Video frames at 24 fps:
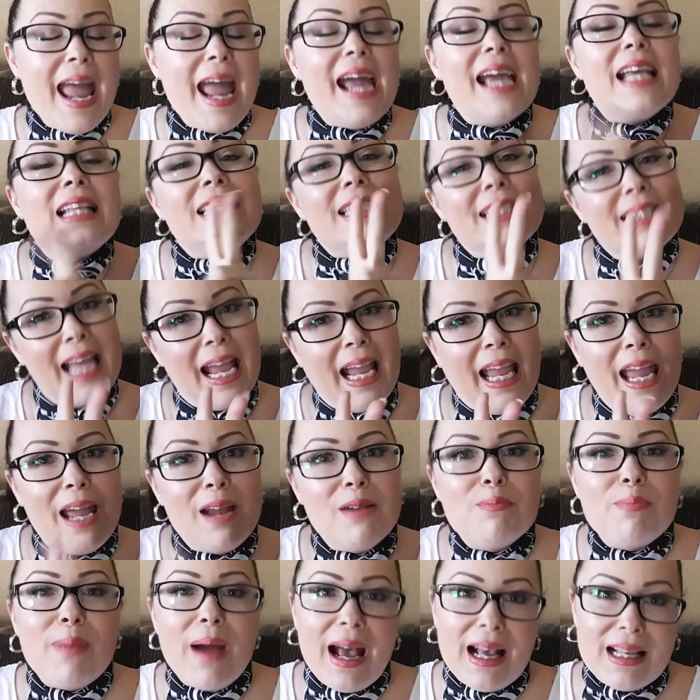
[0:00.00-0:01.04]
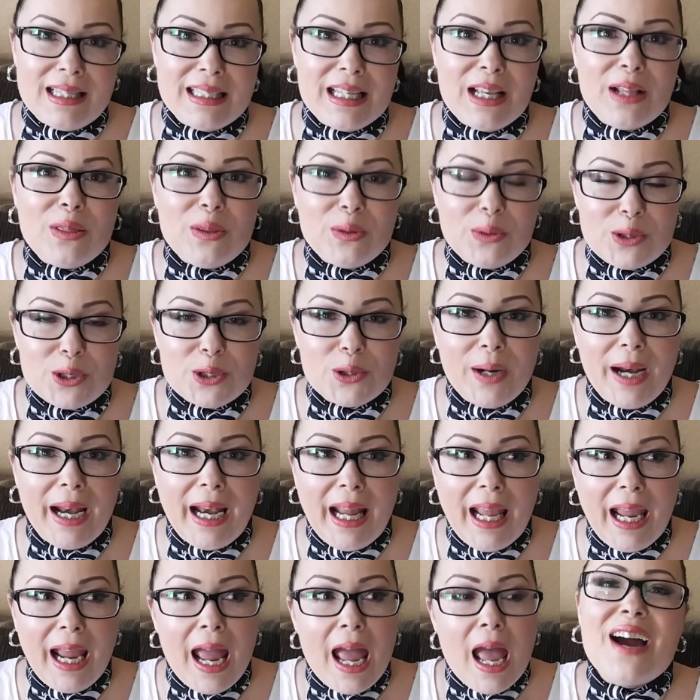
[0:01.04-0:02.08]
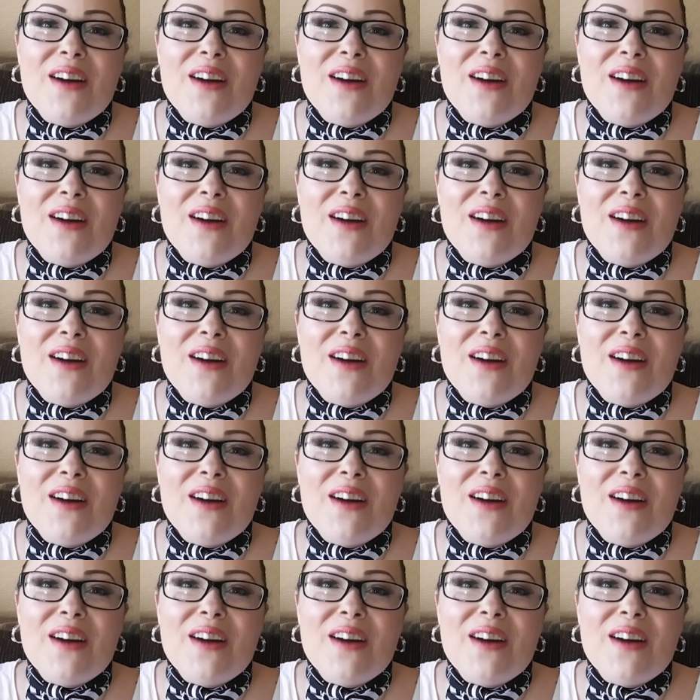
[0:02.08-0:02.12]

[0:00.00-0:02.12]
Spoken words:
and second, passing through training.